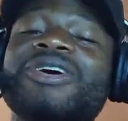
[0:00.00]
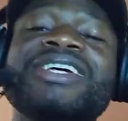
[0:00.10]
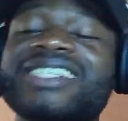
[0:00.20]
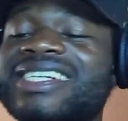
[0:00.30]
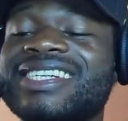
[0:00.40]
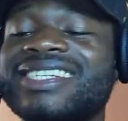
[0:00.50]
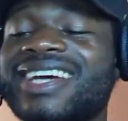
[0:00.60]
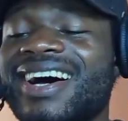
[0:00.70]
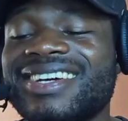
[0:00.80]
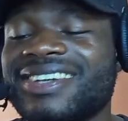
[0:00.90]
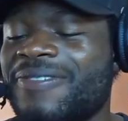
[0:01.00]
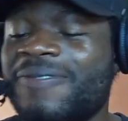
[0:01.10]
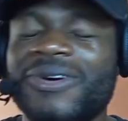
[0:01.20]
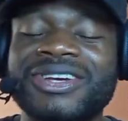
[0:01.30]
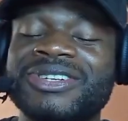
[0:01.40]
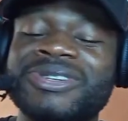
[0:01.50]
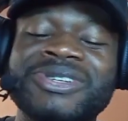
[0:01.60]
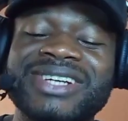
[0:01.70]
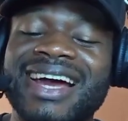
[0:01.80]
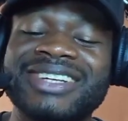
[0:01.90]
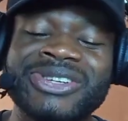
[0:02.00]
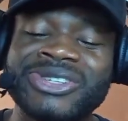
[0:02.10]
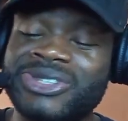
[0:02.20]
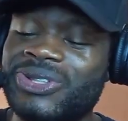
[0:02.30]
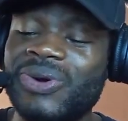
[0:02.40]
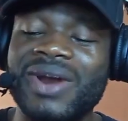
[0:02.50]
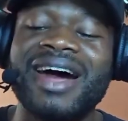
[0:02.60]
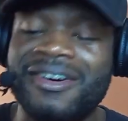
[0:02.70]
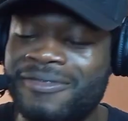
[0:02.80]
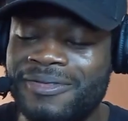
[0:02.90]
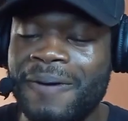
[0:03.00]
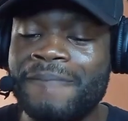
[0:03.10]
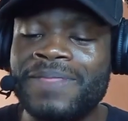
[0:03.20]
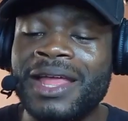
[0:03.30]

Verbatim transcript: honestly these guys are fucking good i just don't have